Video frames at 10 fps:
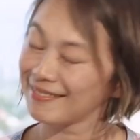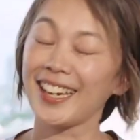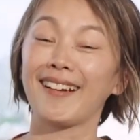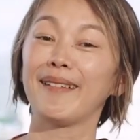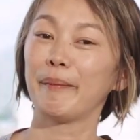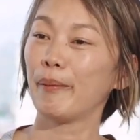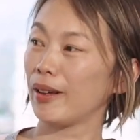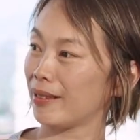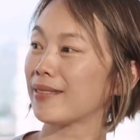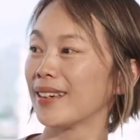Yeah,
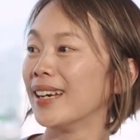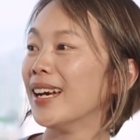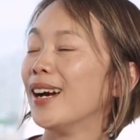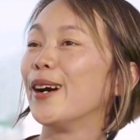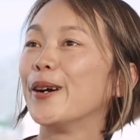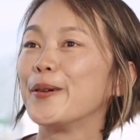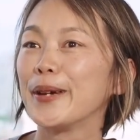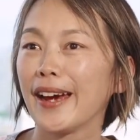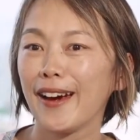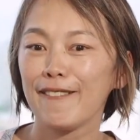both. We
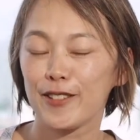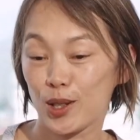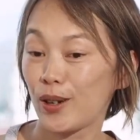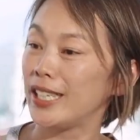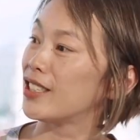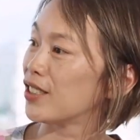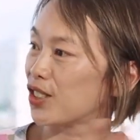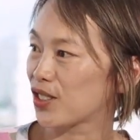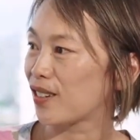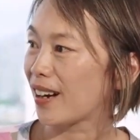have
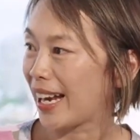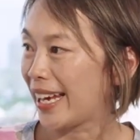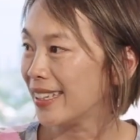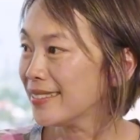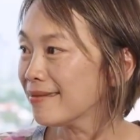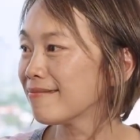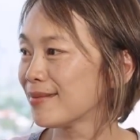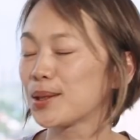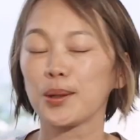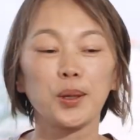international client,
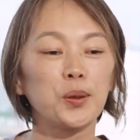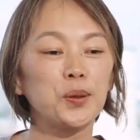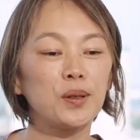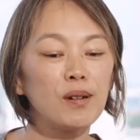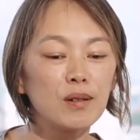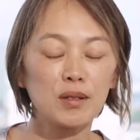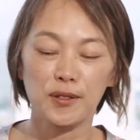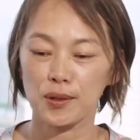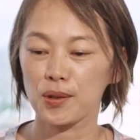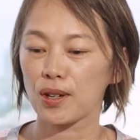so who
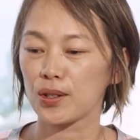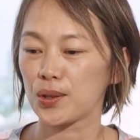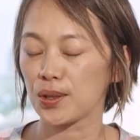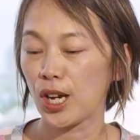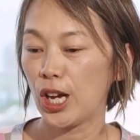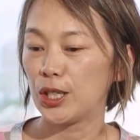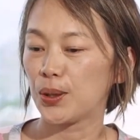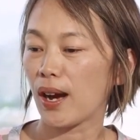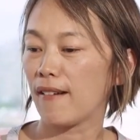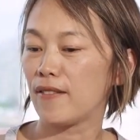looks to
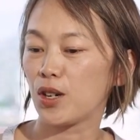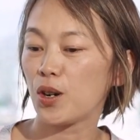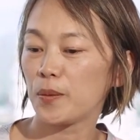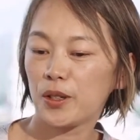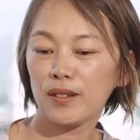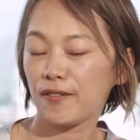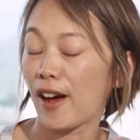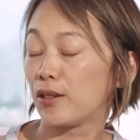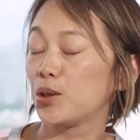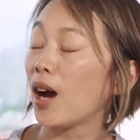have a
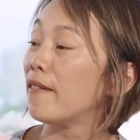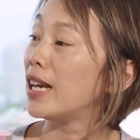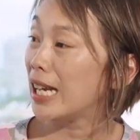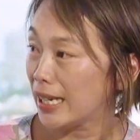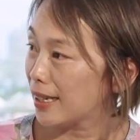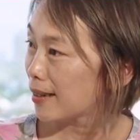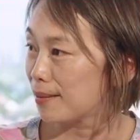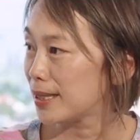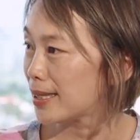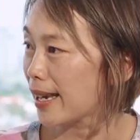link
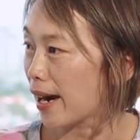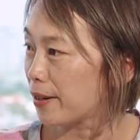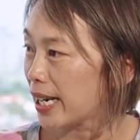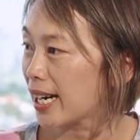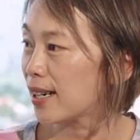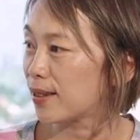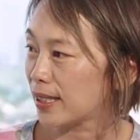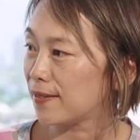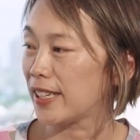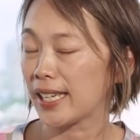with the area or
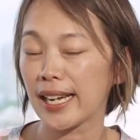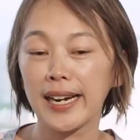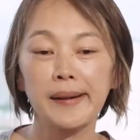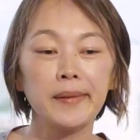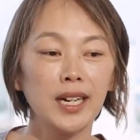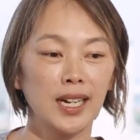in Vietnam,